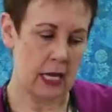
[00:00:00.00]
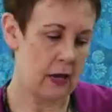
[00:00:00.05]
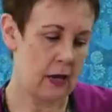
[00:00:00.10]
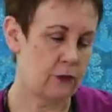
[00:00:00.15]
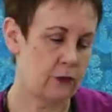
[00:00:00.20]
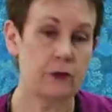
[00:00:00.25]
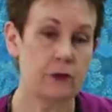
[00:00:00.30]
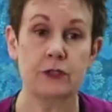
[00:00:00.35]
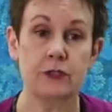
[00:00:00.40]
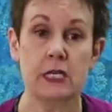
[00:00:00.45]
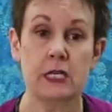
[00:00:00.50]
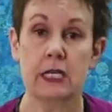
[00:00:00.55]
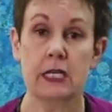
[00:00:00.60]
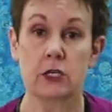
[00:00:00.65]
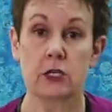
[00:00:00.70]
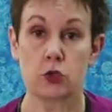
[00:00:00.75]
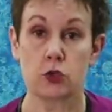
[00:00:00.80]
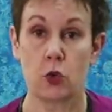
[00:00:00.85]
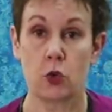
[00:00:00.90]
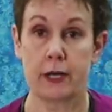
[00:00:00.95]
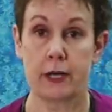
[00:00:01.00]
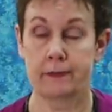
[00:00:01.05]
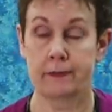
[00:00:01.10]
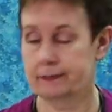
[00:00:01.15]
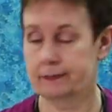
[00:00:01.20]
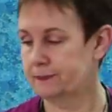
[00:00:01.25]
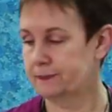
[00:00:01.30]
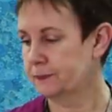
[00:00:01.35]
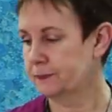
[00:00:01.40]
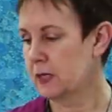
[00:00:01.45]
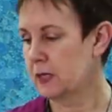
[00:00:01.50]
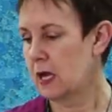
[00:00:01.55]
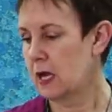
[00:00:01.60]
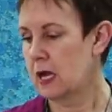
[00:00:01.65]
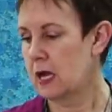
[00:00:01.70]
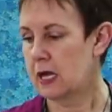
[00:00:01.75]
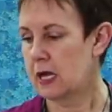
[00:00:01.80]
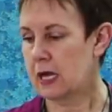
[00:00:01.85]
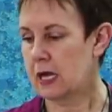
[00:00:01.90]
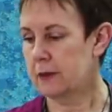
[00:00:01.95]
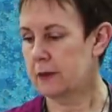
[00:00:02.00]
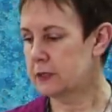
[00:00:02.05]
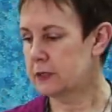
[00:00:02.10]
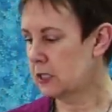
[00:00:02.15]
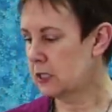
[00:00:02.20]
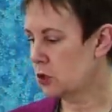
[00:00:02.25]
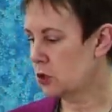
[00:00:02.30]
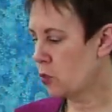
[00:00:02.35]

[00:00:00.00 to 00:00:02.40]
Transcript: a 15 inch one. It comes in a